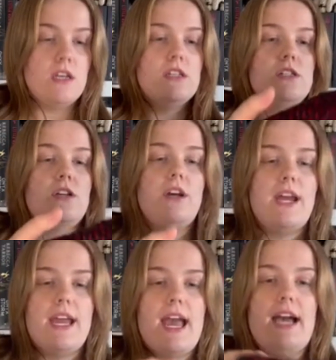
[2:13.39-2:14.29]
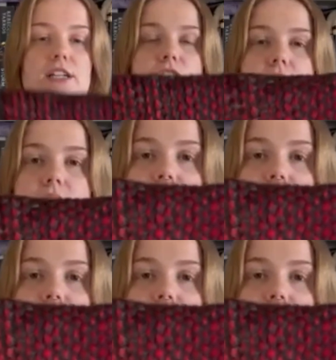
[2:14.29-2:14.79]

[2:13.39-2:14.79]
So I actually